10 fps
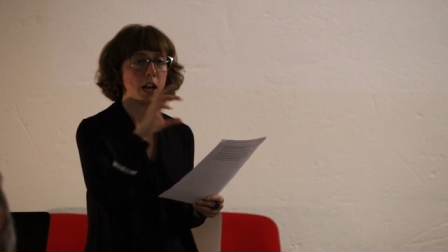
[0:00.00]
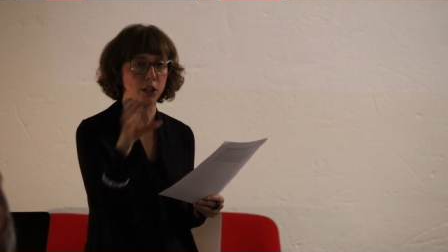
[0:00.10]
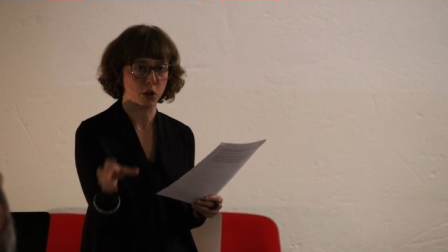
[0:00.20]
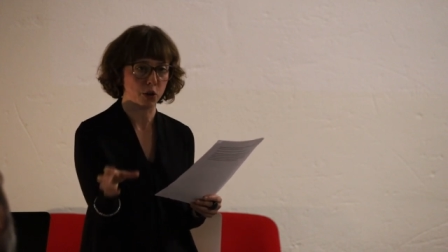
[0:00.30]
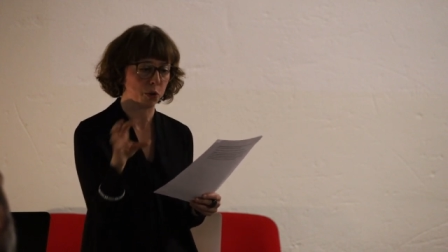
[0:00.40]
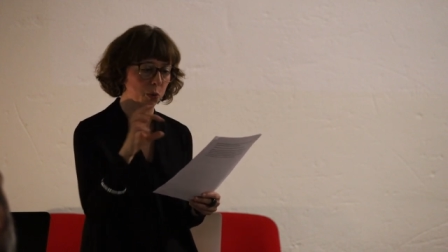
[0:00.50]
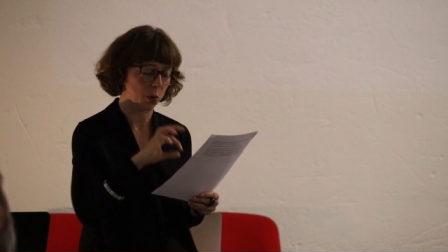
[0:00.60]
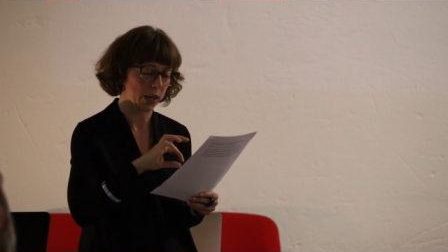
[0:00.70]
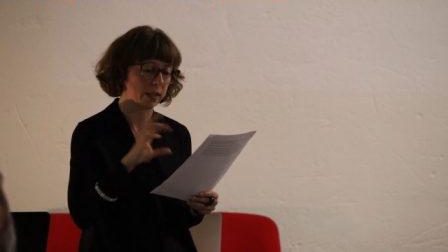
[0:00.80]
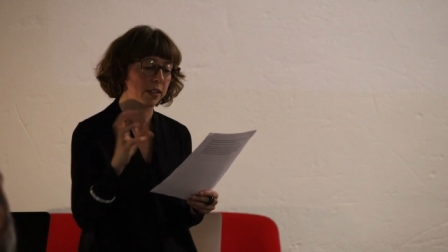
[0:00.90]
along
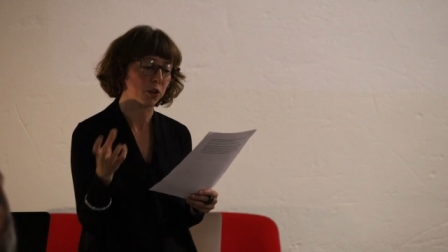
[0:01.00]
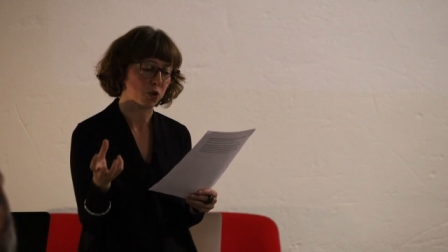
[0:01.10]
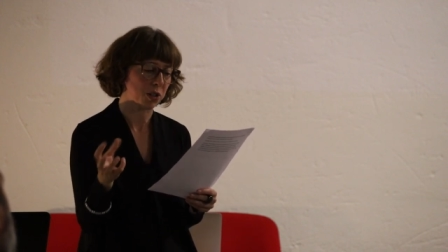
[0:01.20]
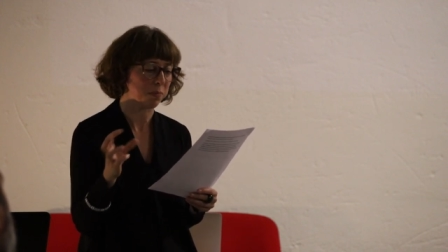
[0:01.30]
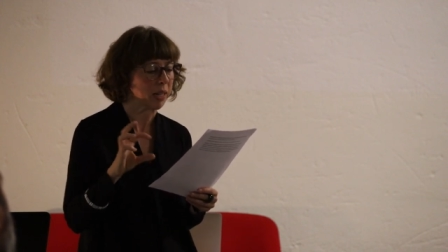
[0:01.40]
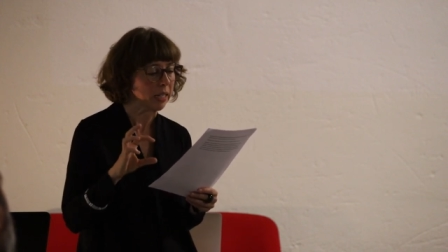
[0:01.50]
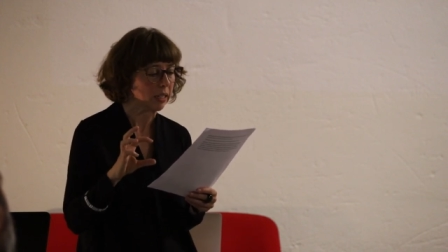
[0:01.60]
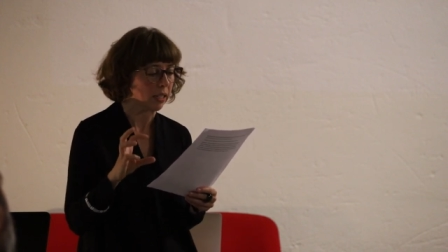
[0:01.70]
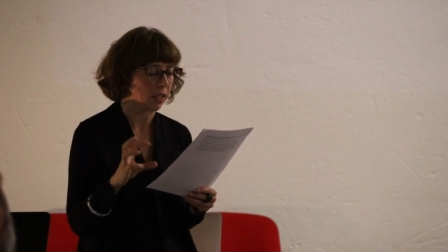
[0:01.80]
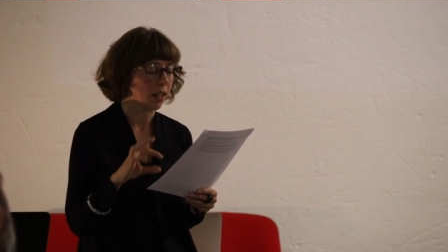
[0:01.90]
with
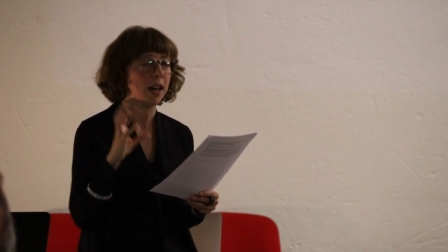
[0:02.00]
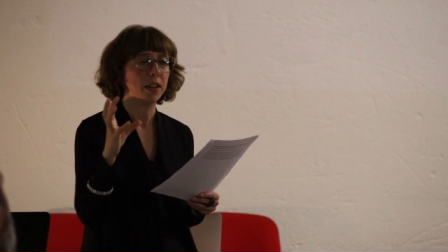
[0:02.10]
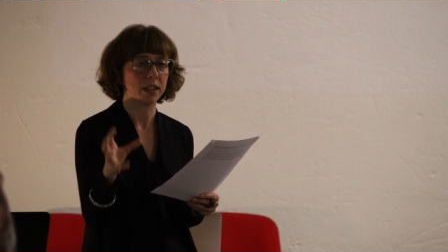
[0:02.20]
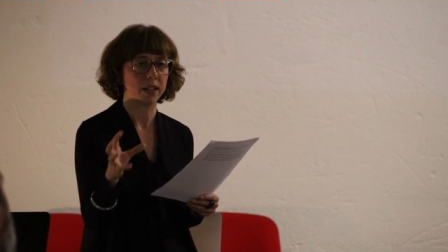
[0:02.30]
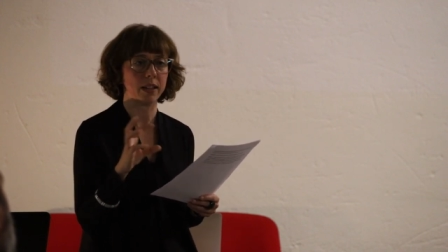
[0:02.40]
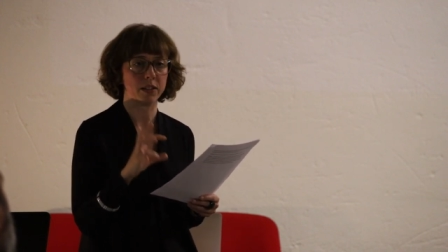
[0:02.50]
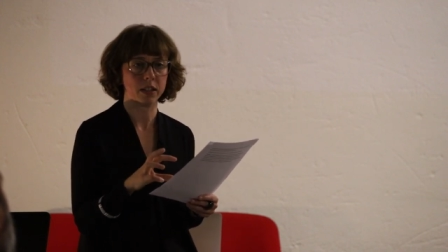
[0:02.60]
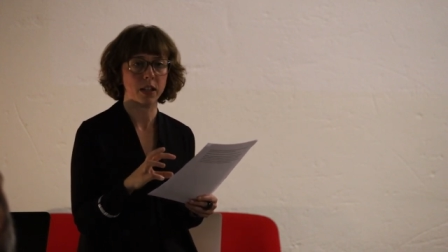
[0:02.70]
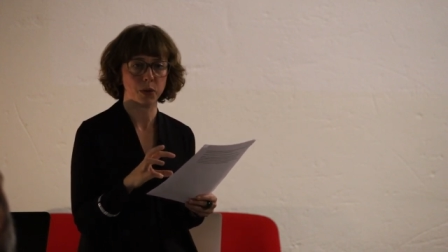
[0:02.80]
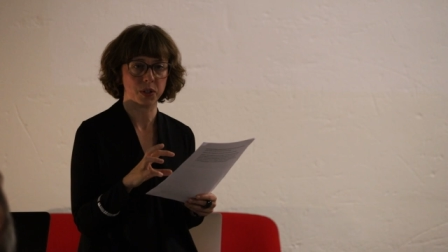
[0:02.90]
sociability that has
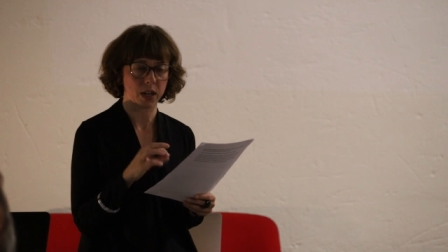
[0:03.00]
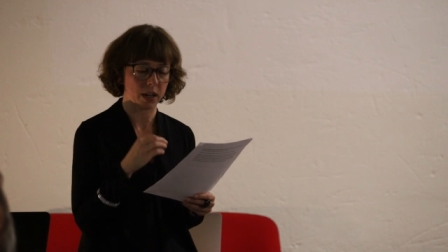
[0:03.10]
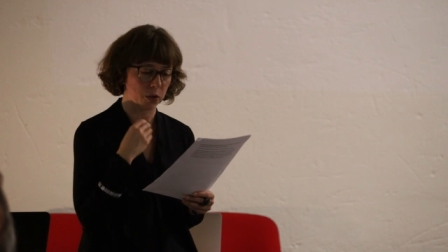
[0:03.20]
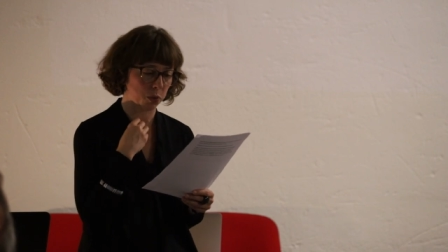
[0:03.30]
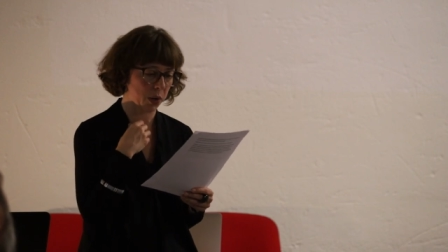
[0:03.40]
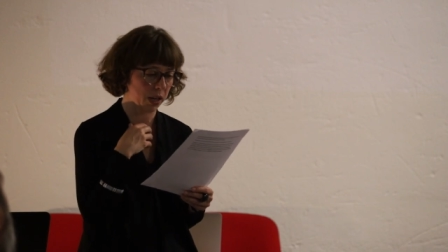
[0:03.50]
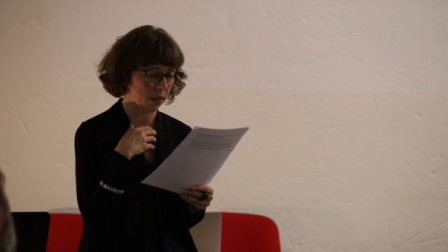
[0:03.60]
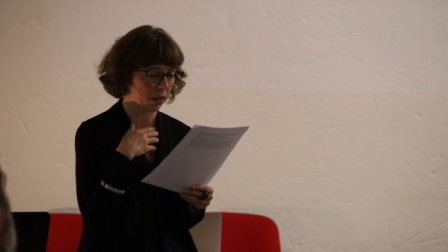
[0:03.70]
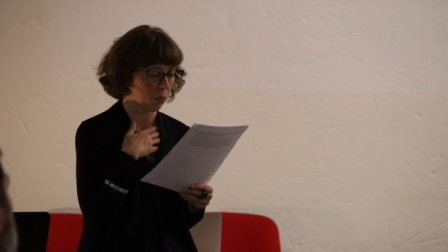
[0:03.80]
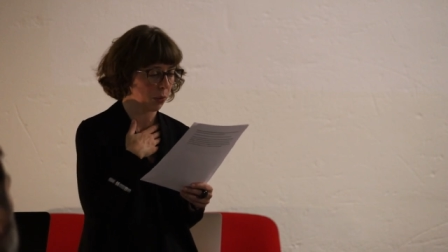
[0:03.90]
close ties
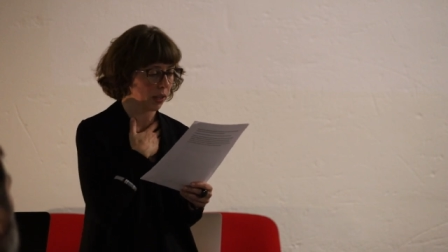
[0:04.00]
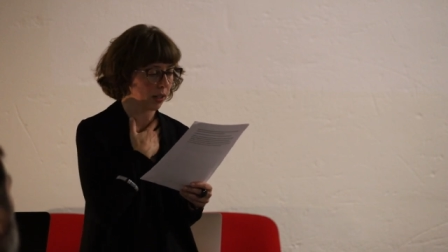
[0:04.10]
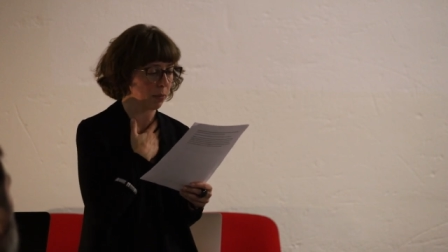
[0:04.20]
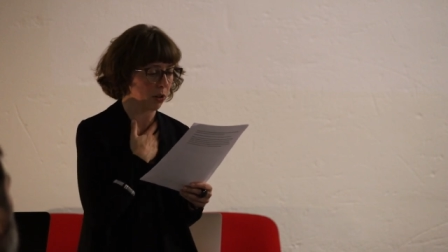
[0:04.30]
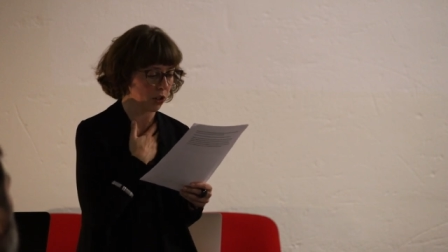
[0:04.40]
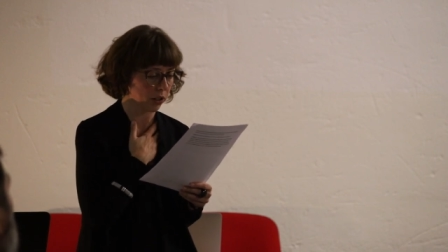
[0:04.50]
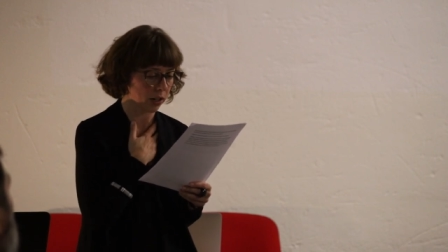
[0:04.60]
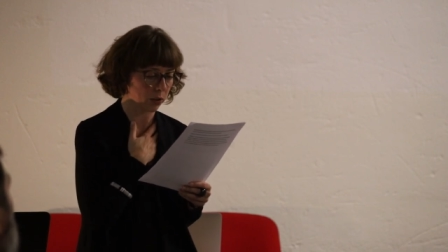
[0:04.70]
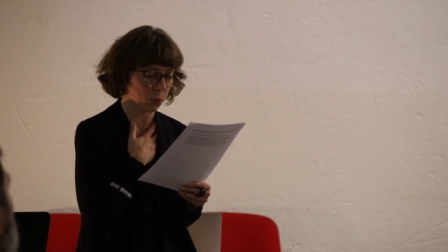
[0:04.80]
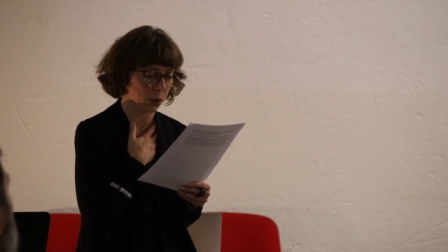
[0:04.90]
with, with commercial
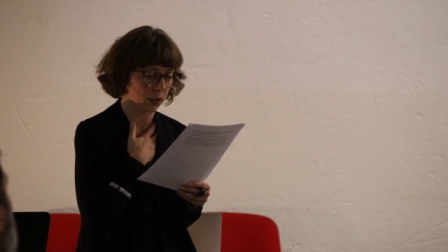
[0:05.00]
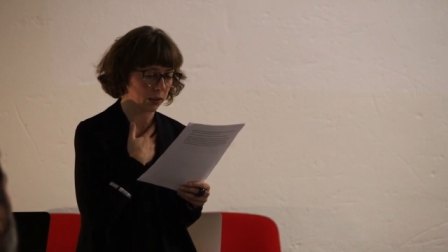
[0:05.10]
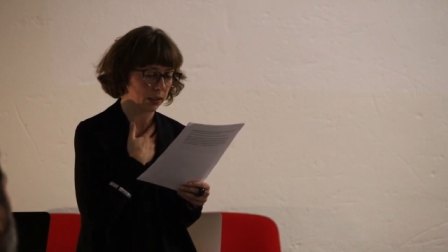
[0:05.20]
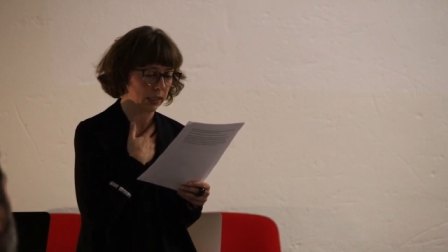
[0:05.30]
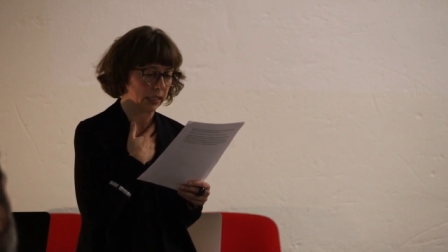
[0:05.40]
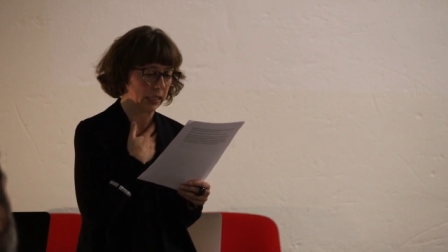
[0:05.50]
art world.